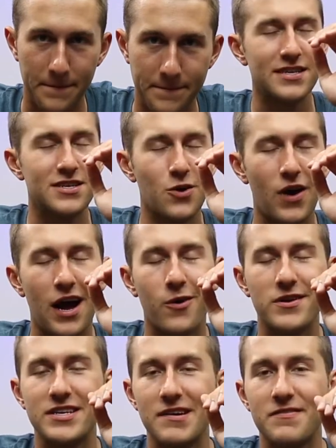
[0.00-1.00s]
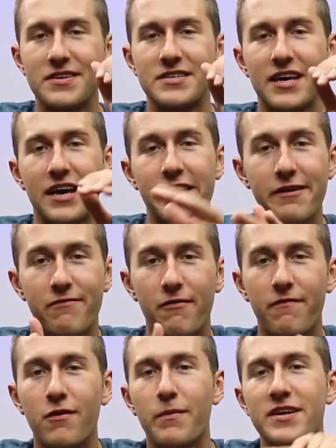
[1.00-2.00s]
So I would definitely say if you're
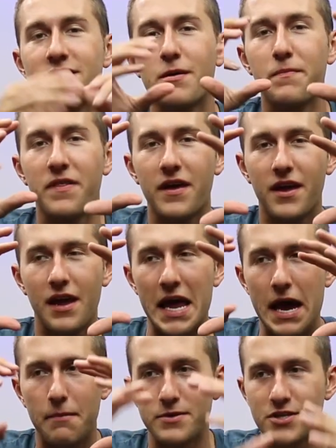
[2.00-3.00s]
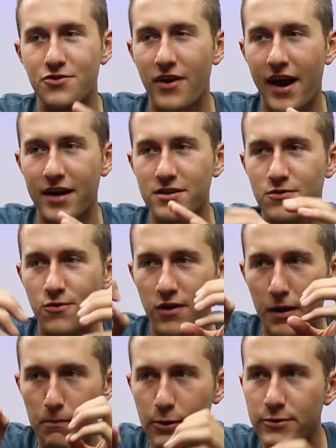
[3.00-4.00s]
filming something abstract or a
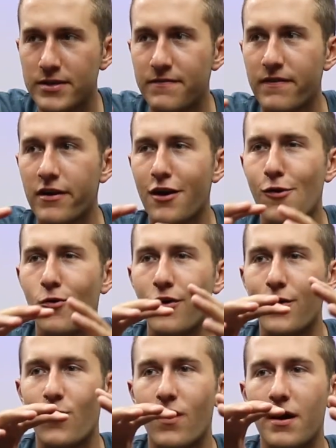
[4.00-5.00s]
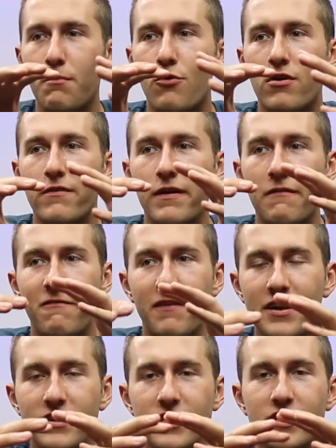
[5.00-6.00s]
music video, or you want more of a
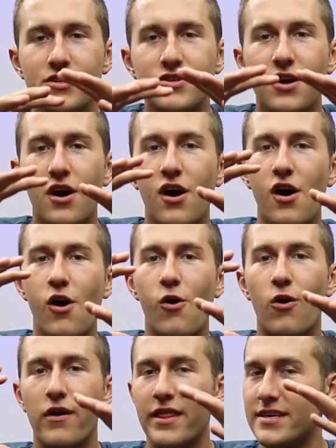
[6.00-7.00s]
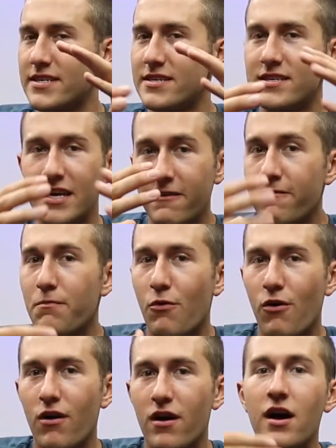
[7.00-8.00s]
vintage, or this is even
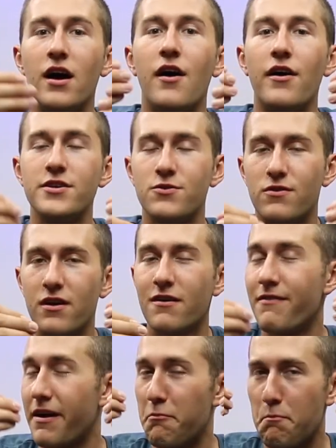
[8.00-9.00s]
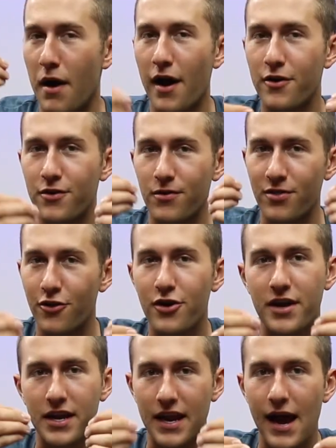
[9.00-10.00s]
more sort of a modern
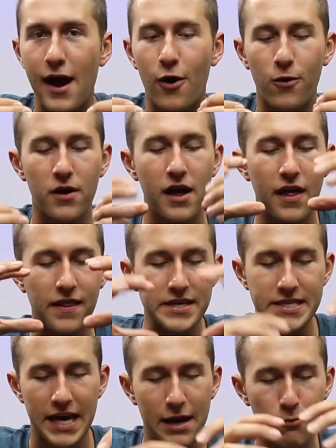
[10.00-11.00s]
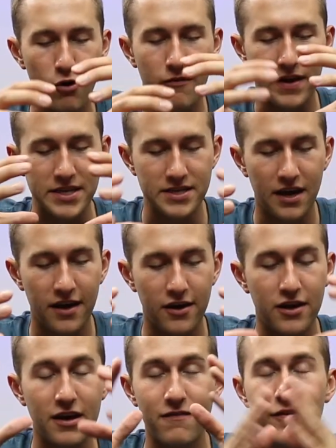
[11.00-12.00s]
look now, this anamorphic style,
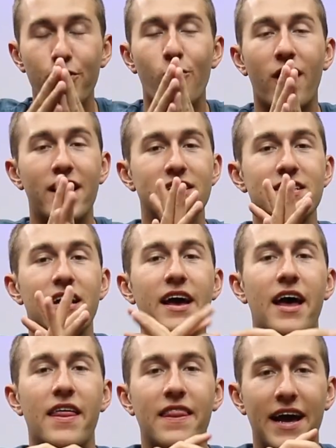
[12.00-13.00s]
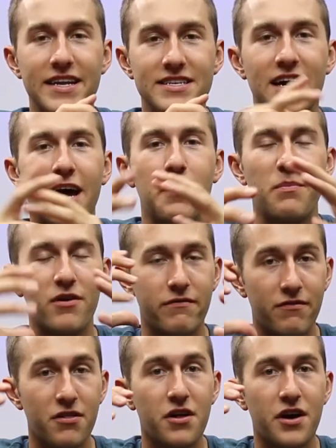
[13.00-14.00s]
if you want that type of
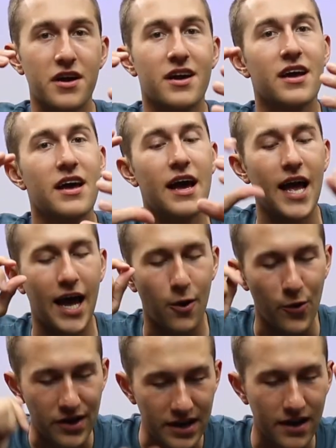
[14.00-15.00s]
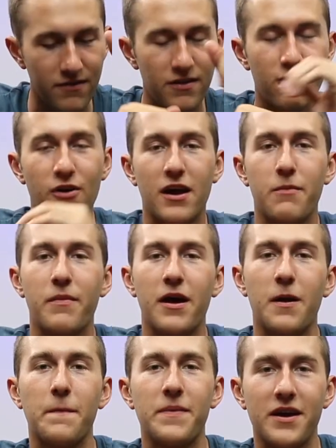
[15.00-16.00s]
look, I would definitely
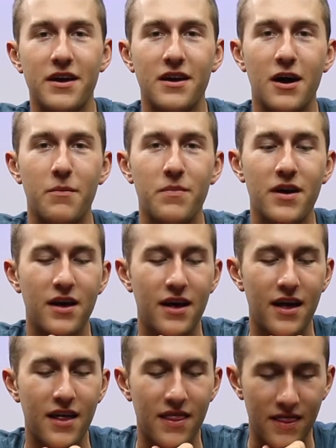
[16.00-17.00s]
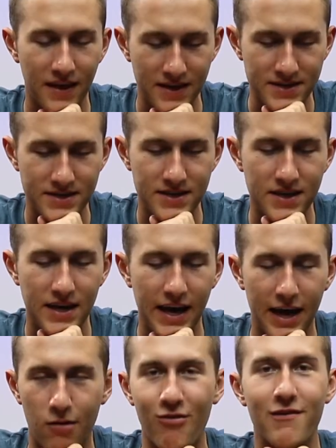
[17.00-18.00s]
recommend picking up this
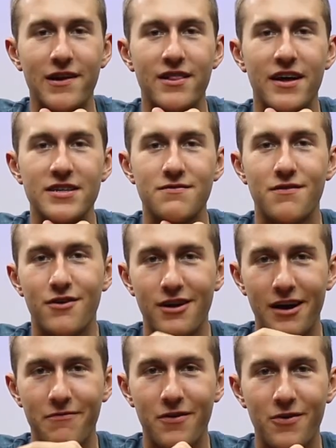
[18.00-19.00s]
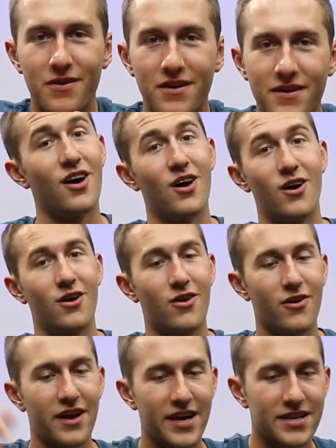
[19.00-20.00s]
anamorphic lens for your iPhone.
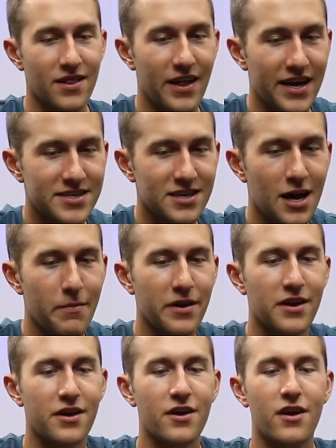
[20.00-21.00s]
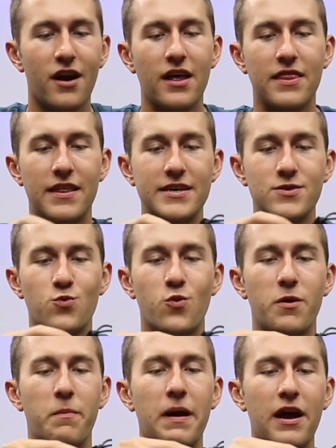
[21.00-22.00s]
Alright, last comment here. This
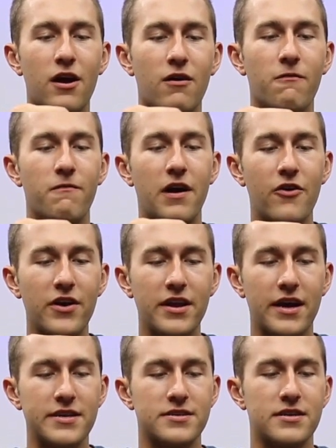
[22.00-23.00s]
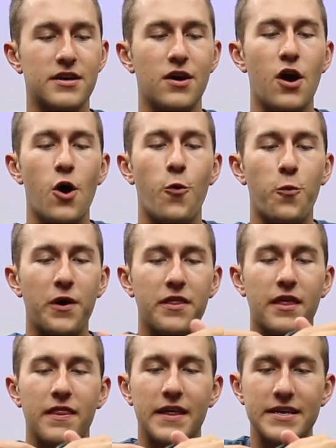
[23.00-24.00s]
would pair very nicely
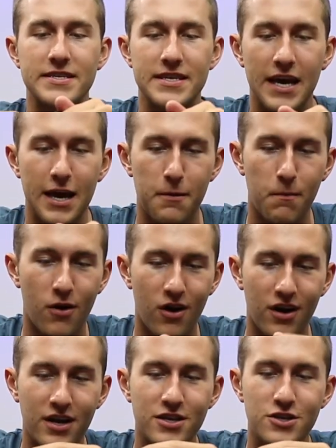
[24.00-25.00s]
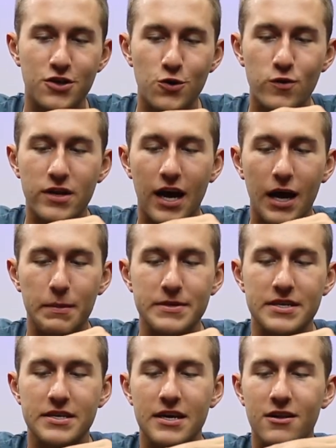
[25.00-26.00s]
with the SANDMARC 2x
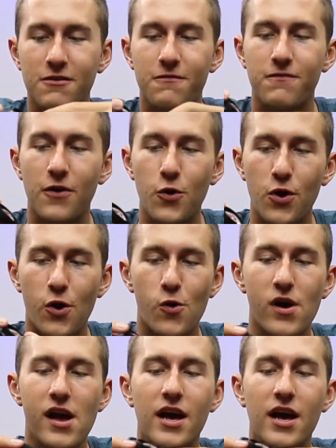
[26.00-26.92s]
telephoto